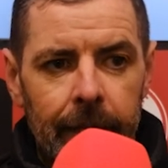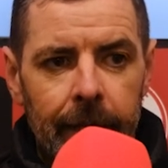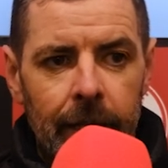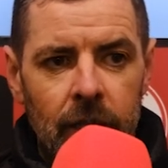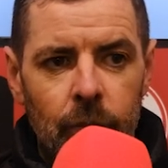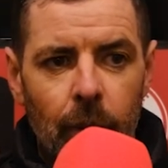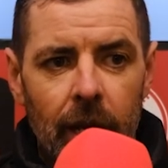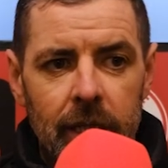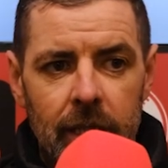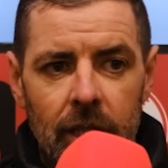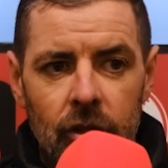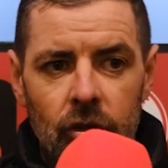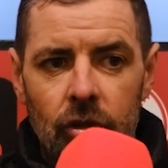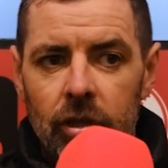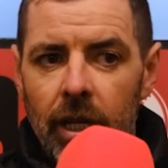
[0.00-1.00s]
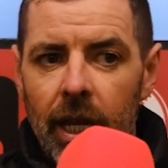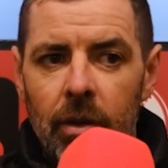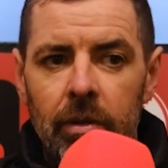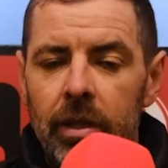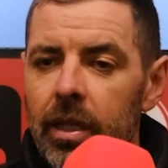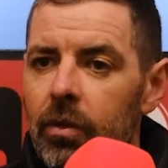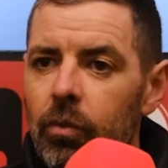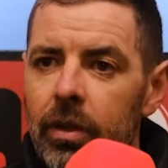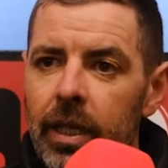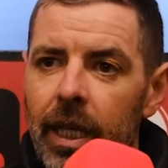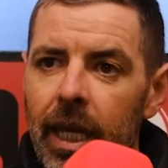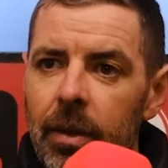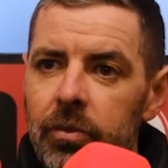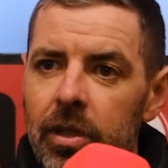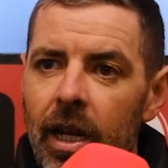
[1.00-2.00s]
especially as you say when the
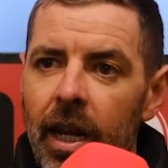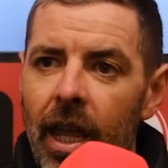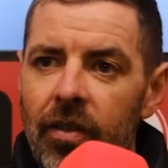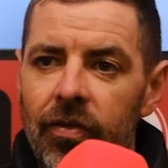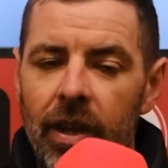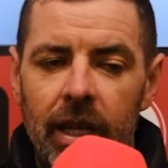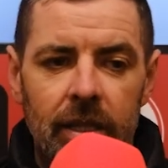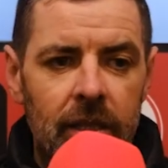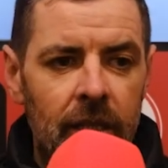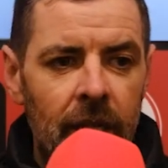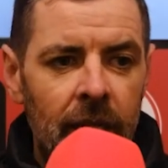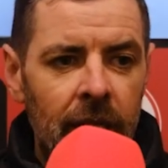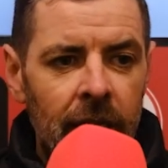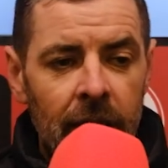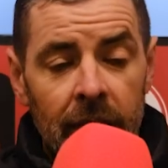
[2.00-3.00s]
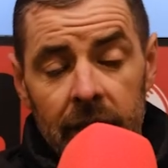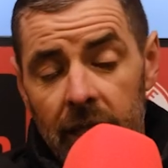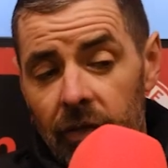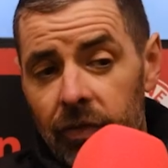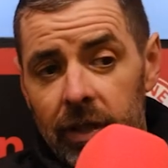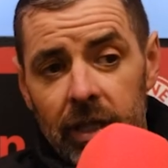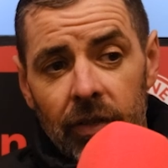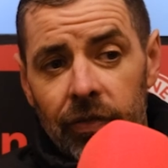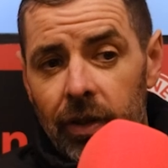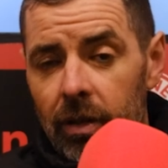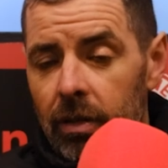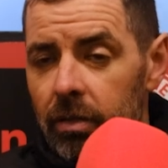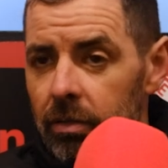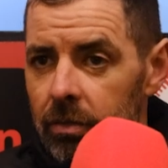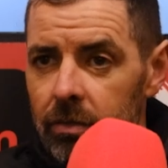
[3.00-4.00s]
game's on a knife edge. Different if
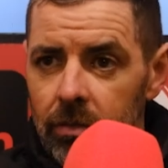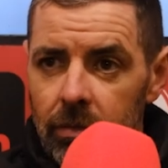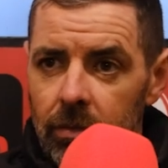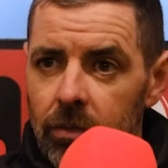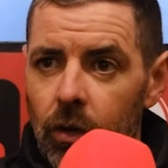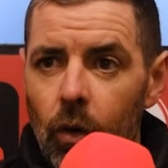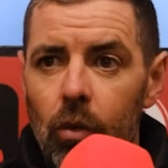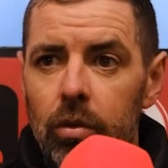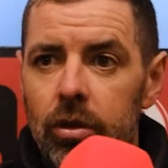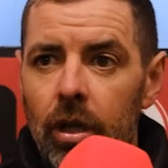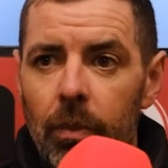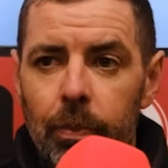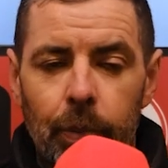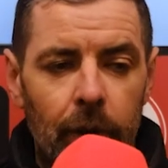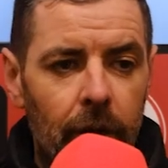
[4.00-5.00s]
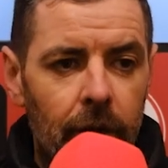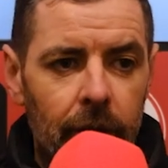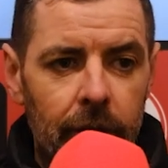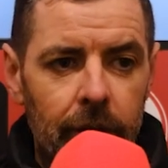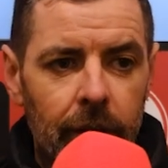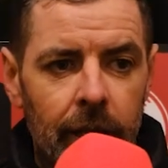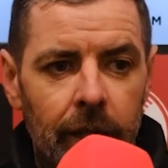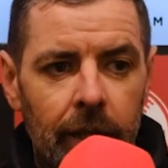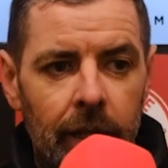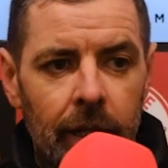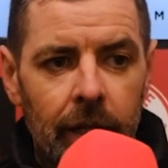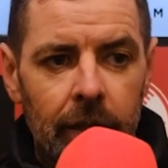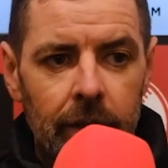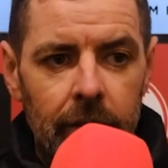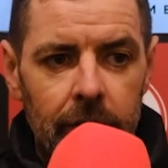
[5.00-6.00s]
your goals up or in
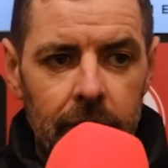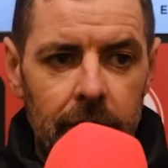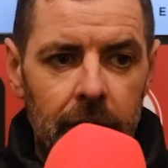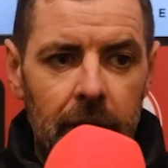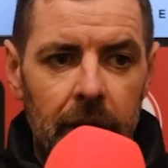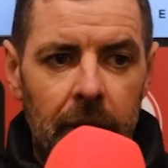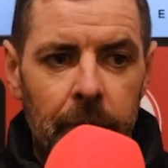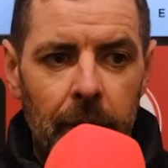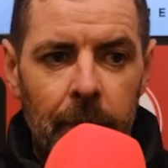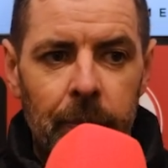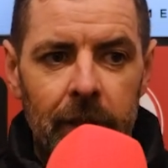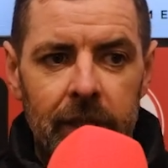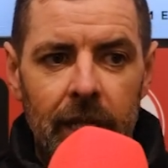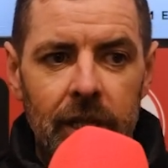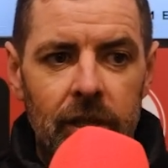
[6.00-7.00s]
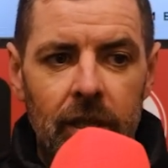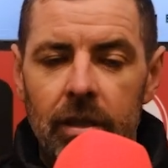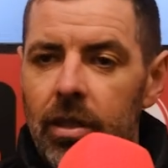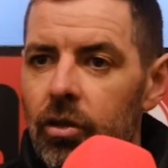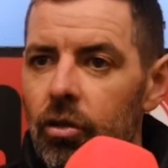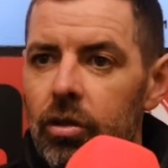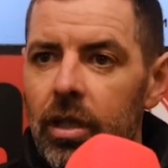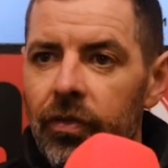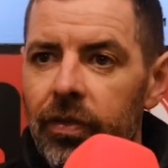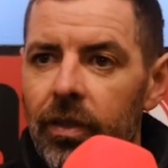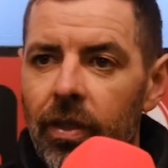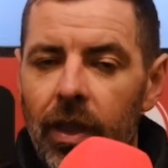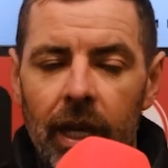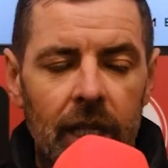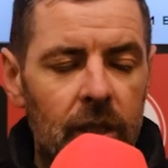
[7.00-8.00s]
a position to do
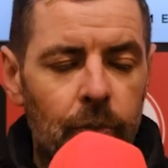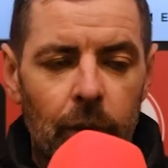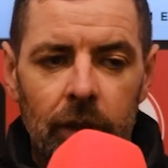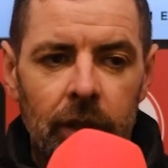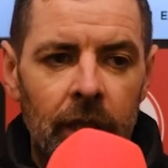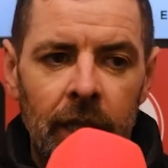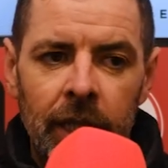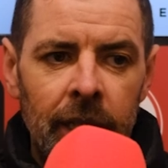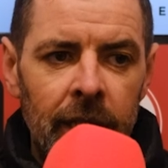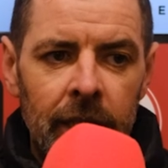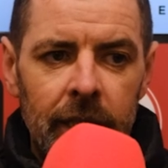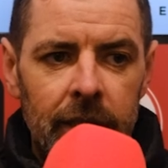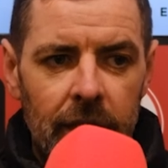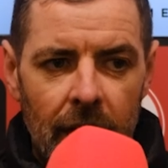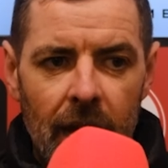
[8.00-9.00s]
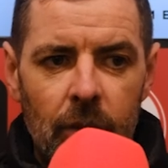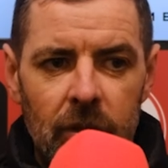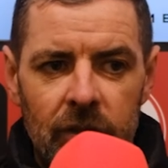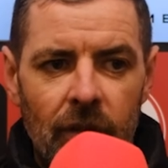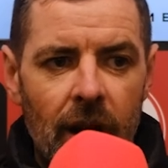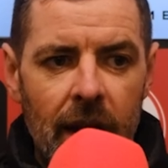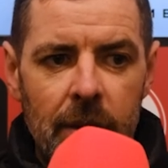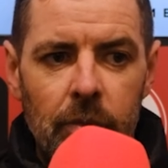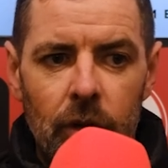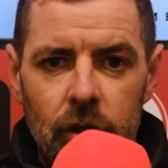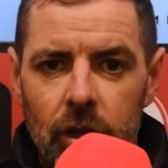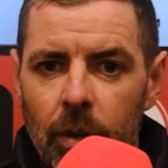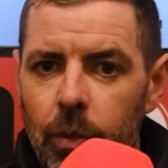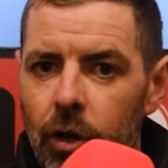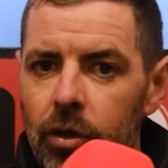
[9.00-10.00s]
different things, but today was very
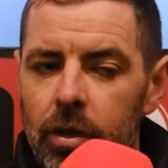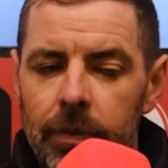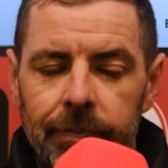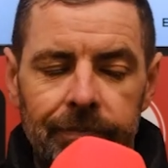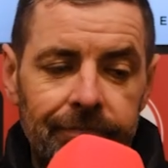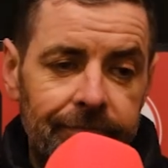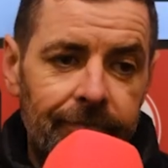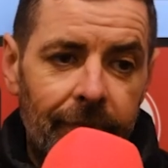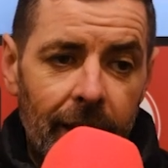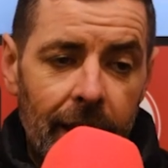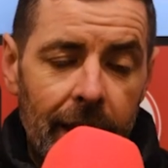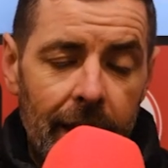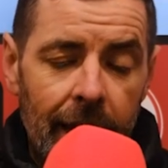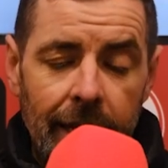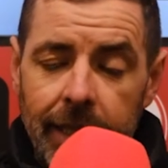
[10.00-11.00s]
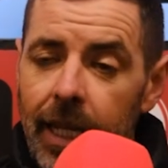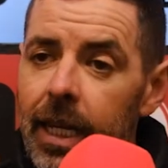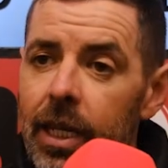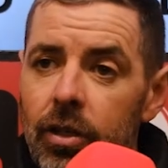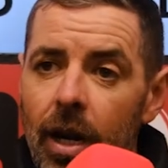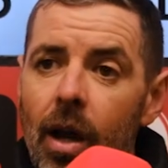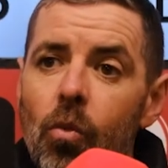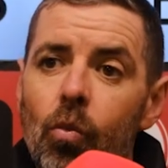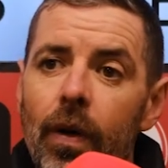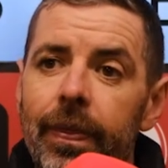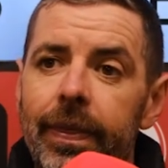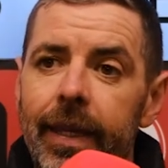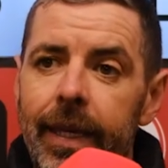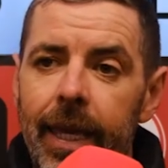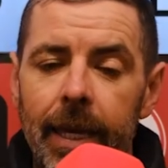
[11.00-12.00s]
much about ideally try and
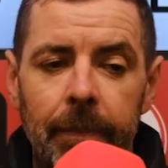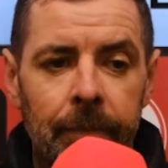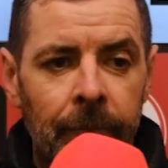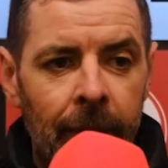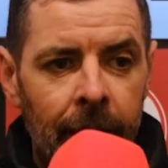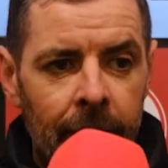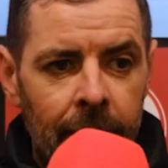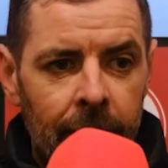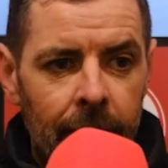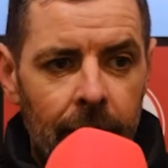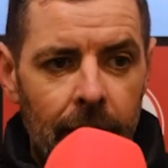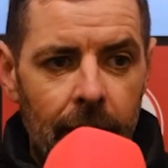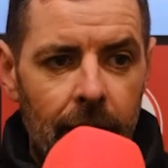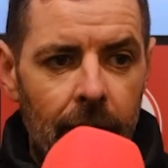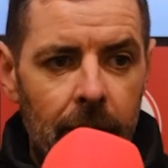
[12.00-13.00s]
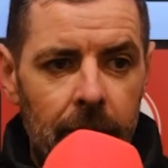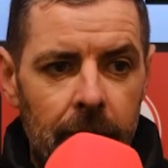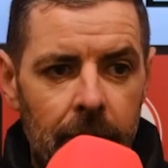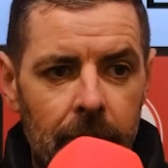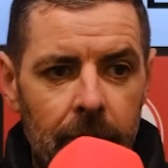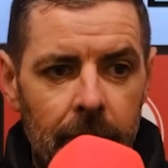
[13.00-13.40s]
win the game, and